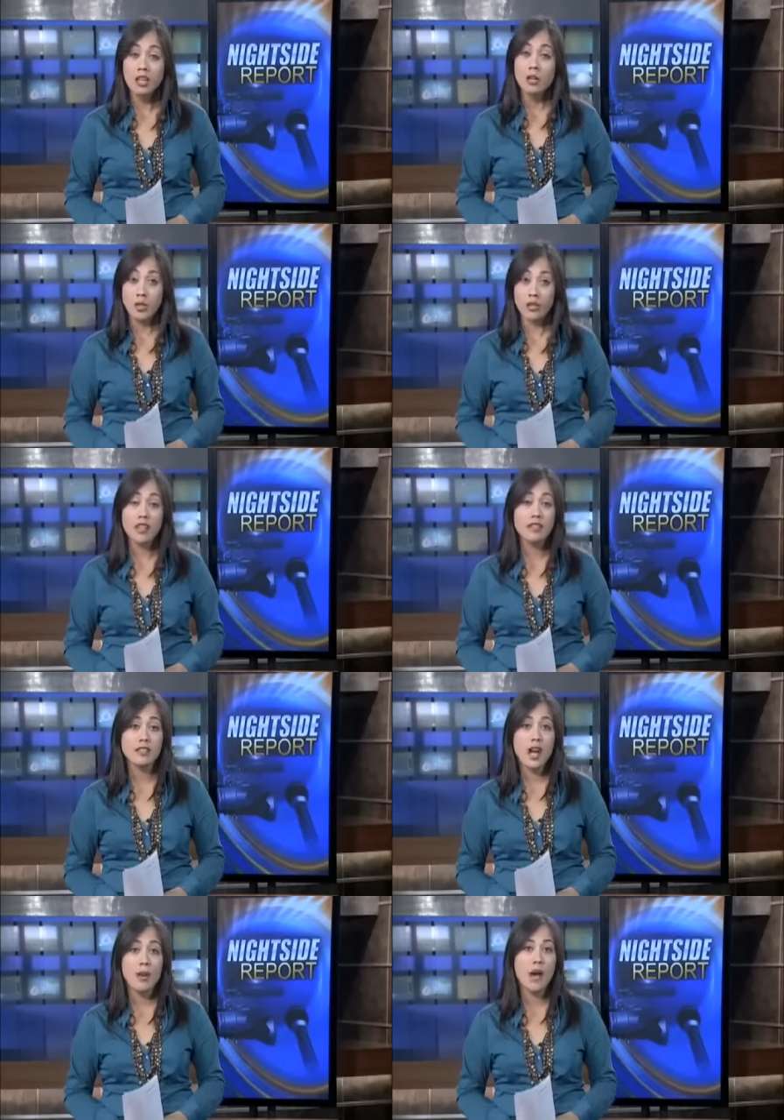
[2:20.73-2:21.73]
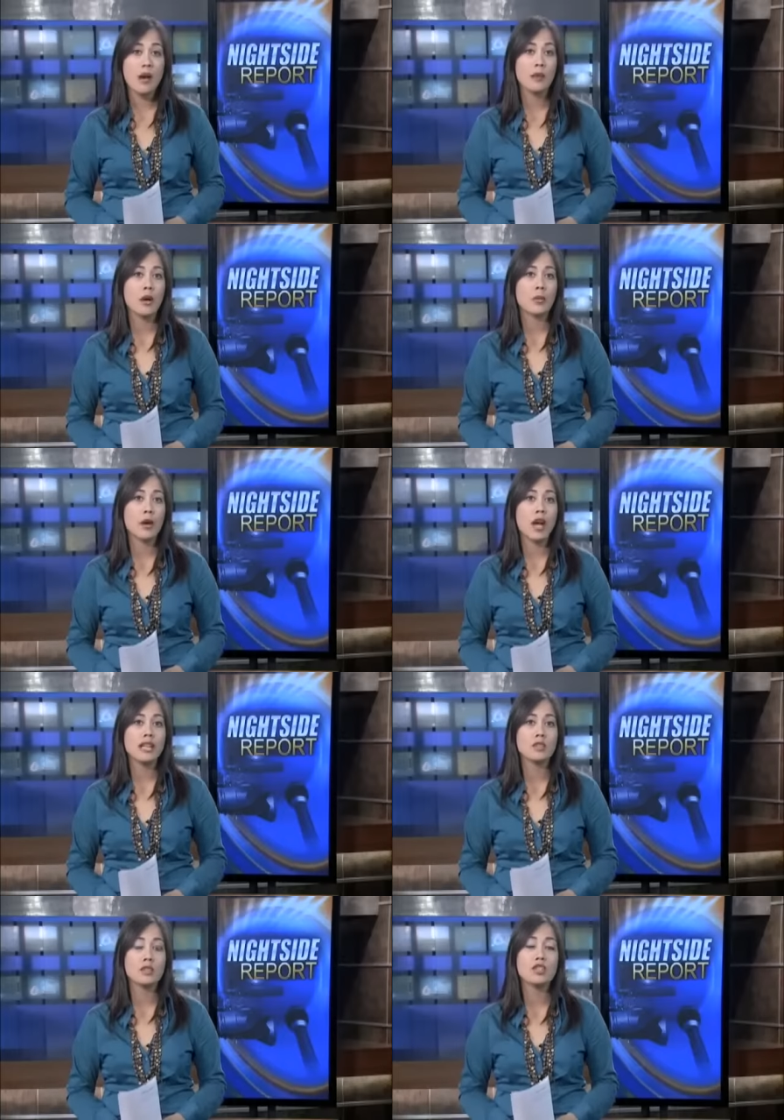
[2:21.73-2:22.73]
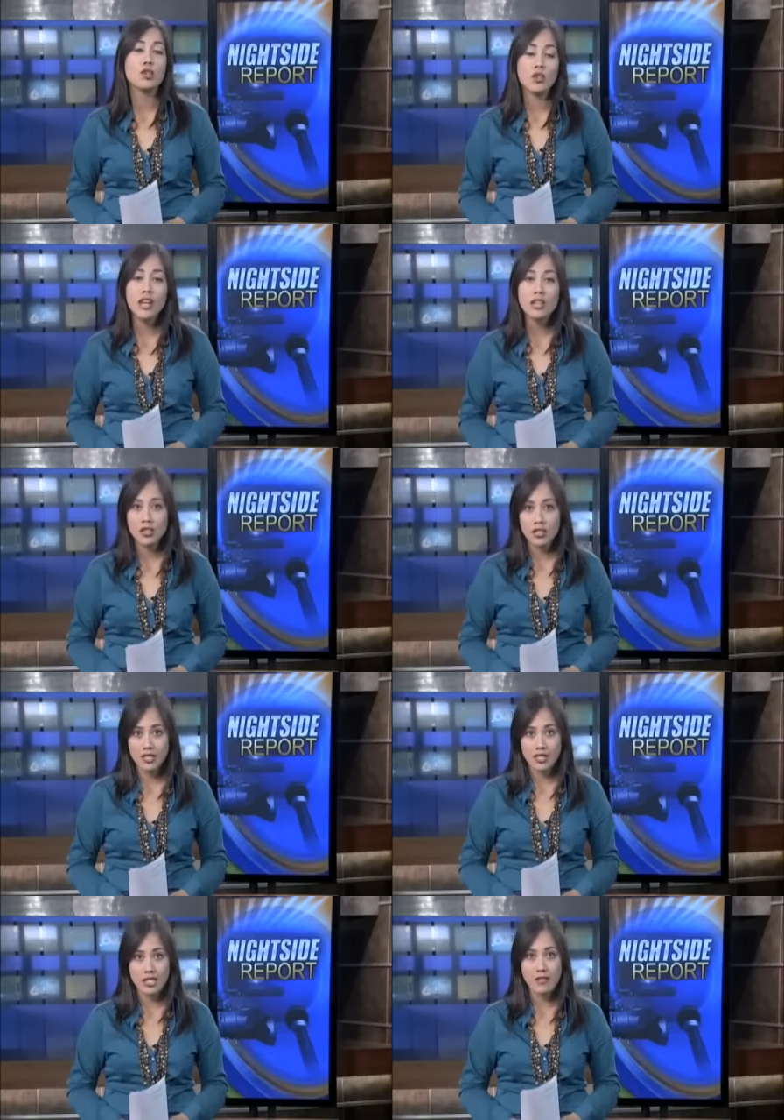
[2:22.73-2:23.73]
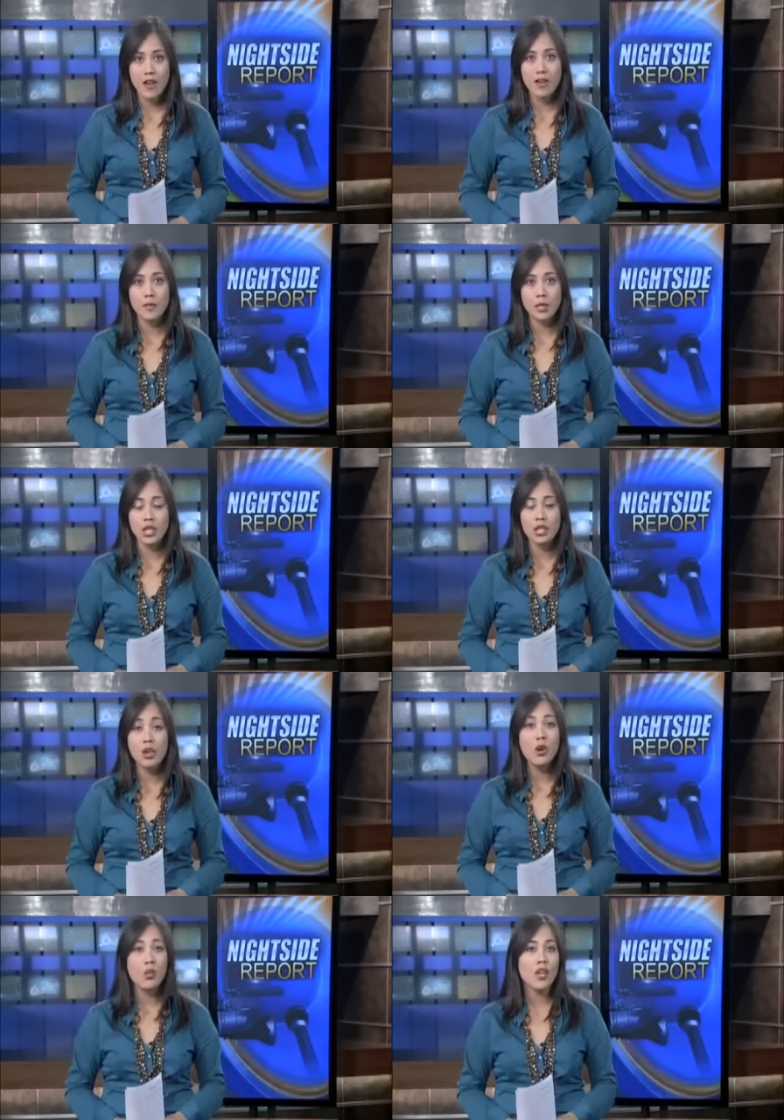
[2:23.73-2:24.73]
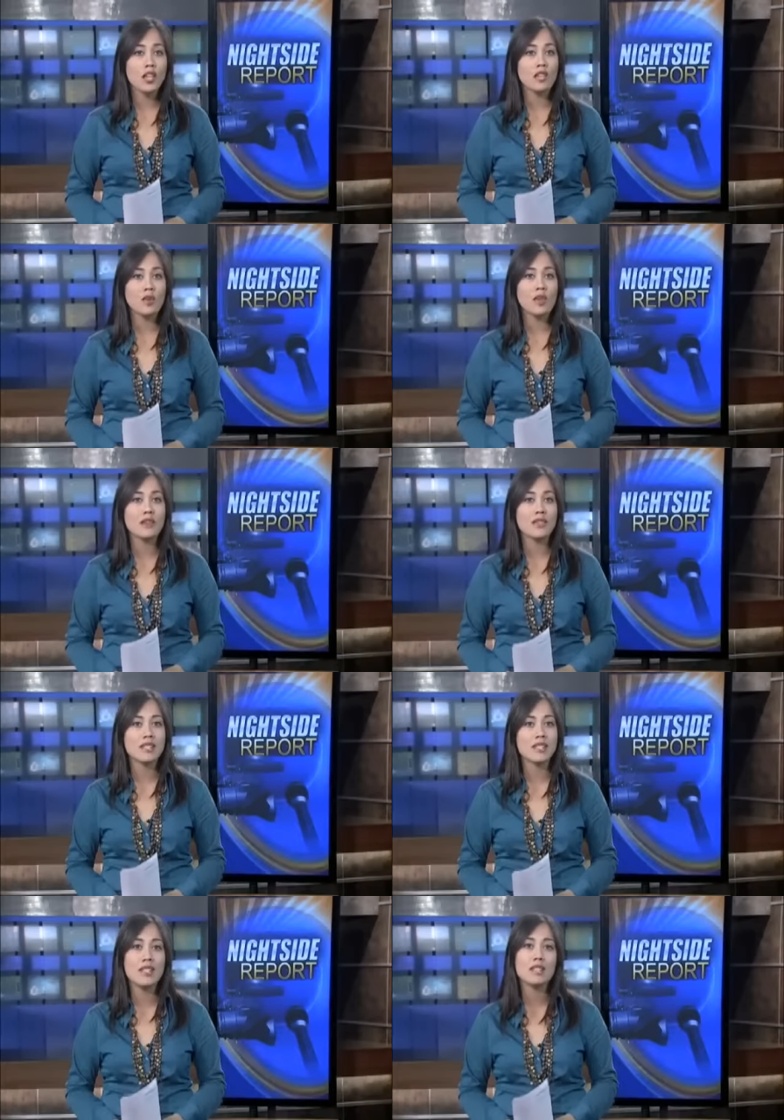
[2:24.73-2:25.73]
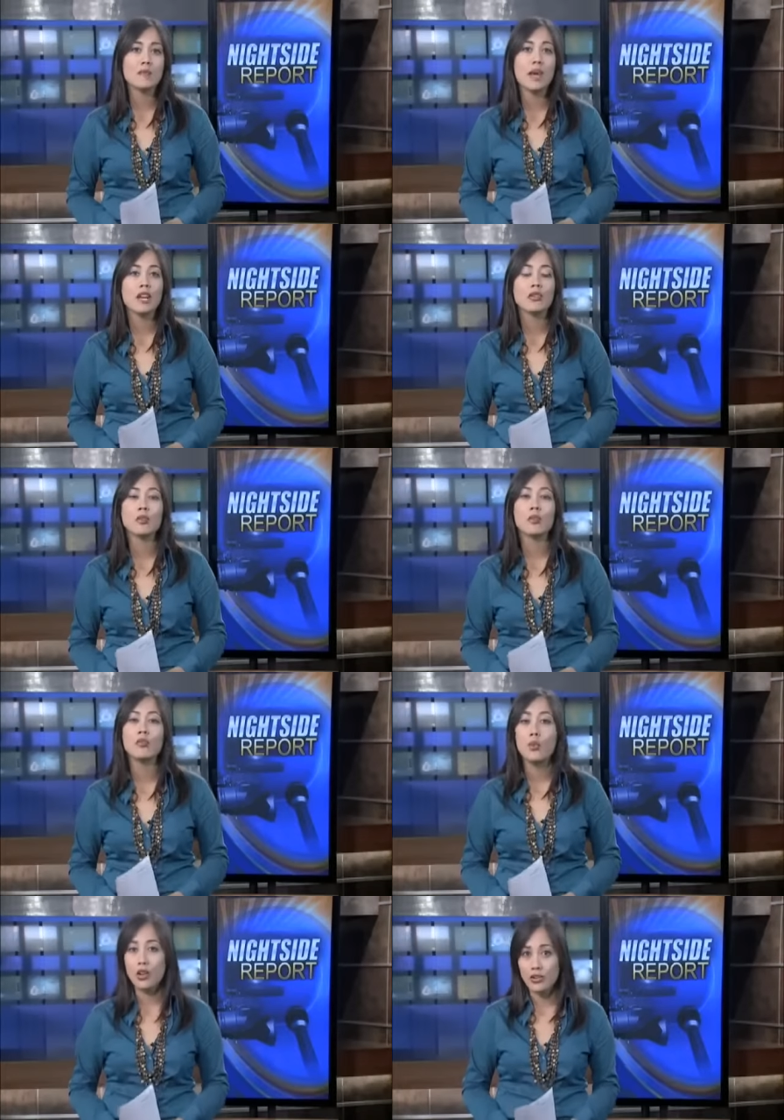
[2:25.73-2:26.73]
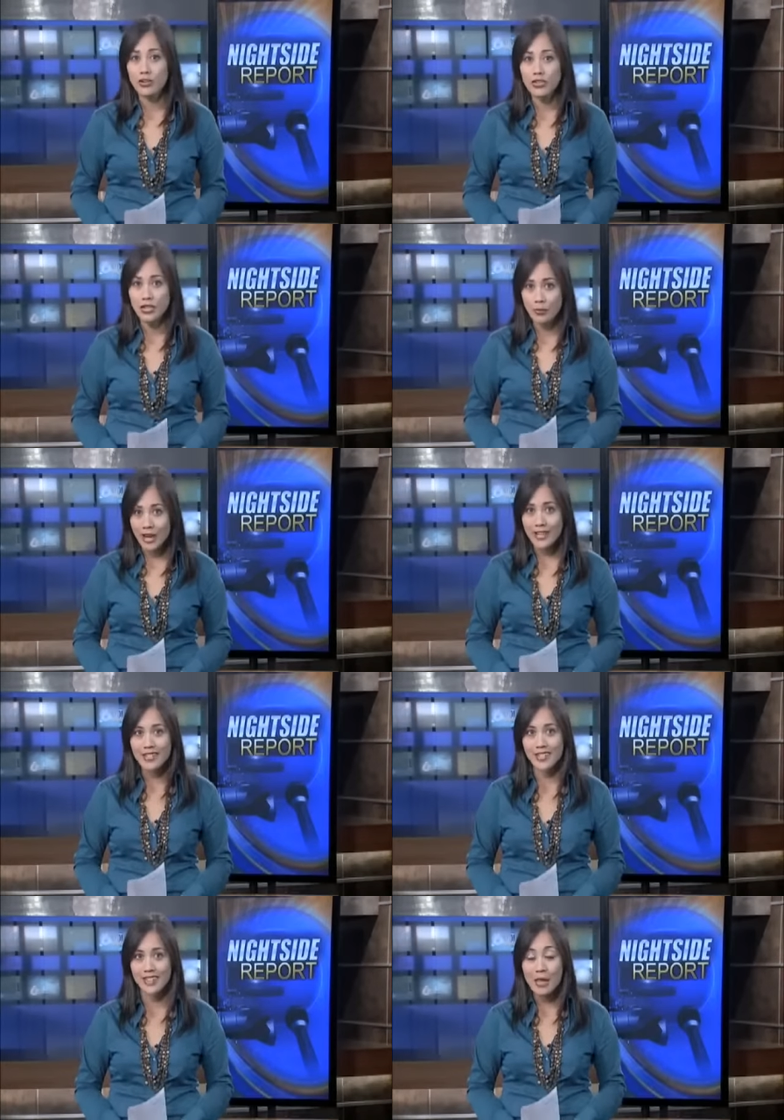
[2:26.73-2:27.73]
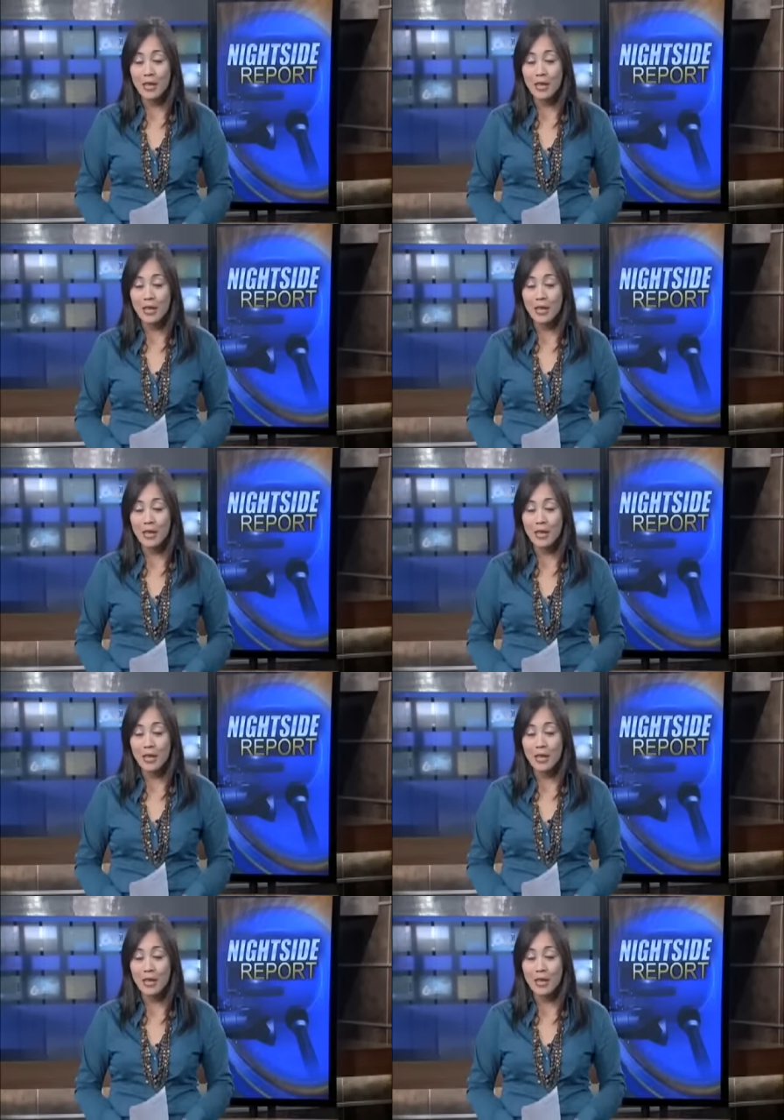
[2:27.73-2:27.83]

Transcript: The previous top Powerball prize was 365 million, won in 2006 by a group of workers in Nebraska.